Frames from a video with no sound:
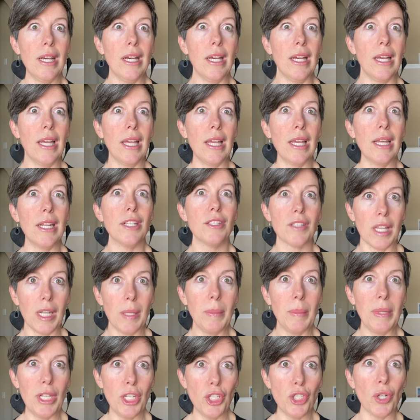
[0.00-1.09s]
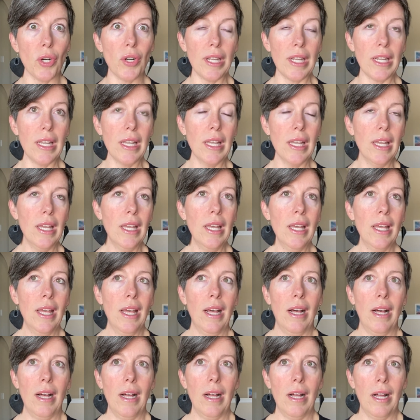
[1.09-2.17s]
and it's going to be a journey.
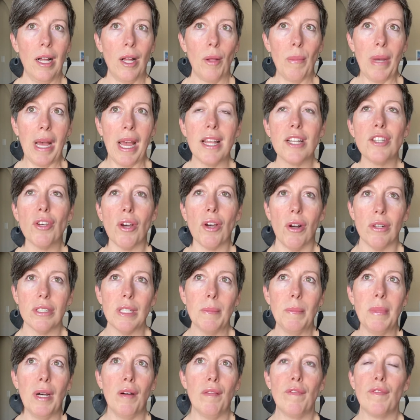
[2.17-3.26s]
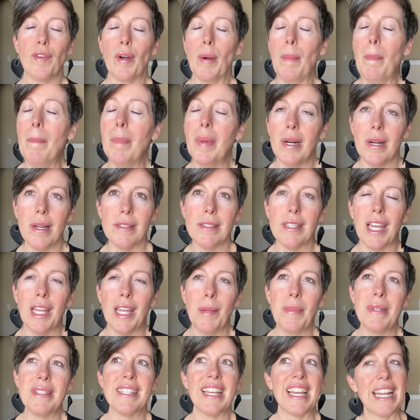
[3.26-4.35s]
I had talked about for months, I had
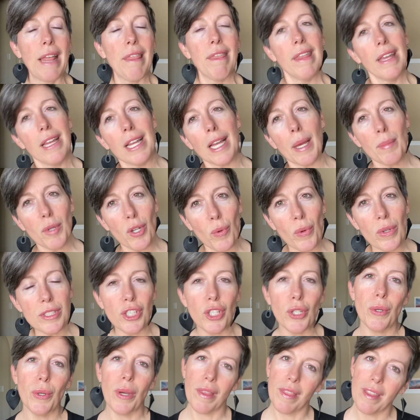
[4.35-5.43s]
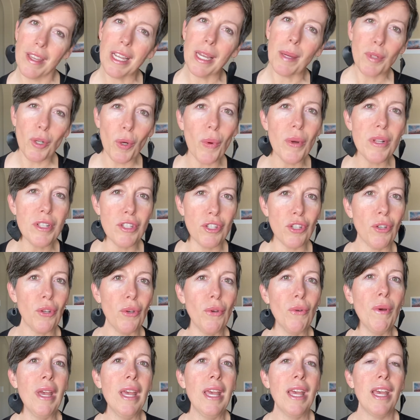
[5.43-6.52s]
been saying, I think I'm going
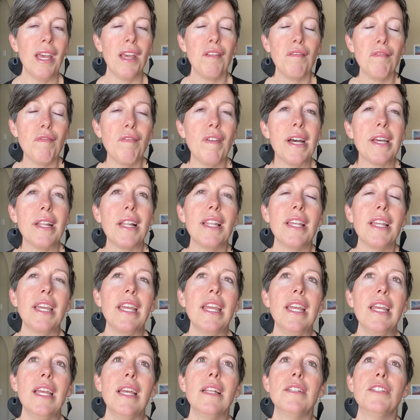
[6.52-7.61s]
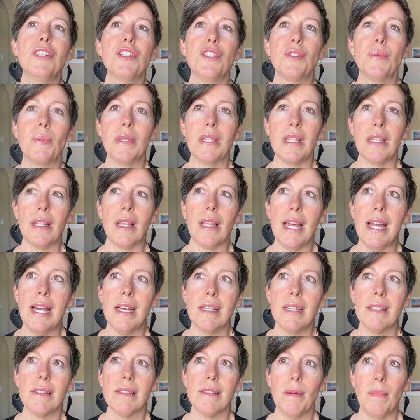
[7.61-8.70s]
to, and finally, just within the
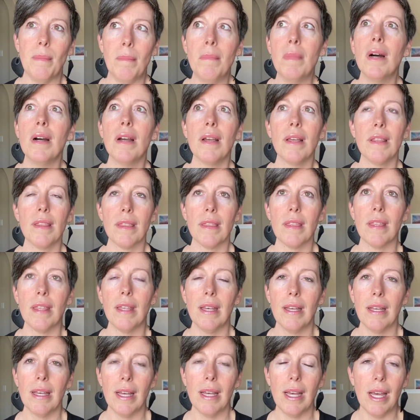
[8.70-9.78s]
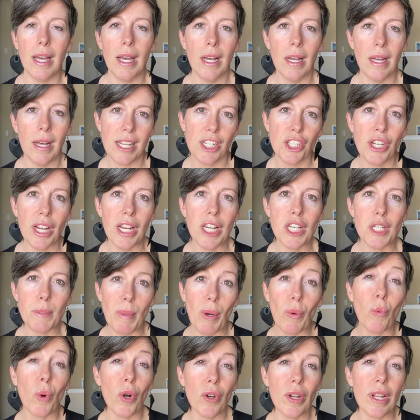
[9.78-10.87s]
last month, I changed my
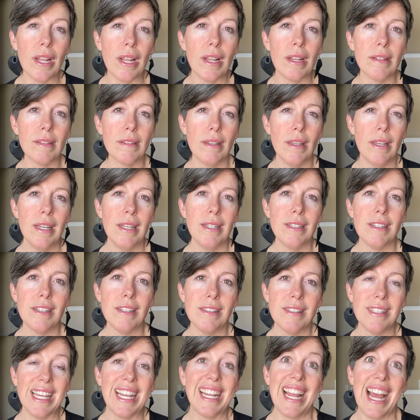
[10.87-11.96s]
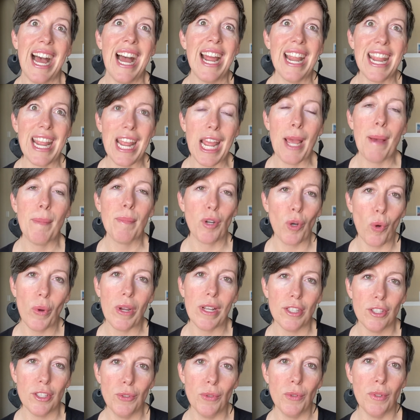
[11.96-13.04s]
wording to say I am
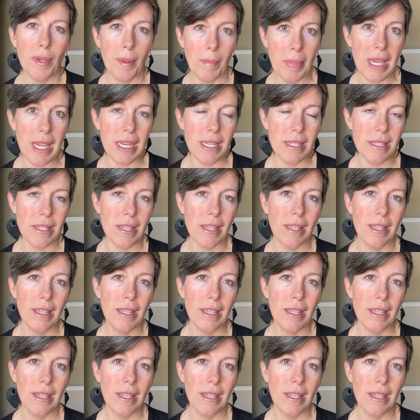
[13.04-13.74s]
going to compete,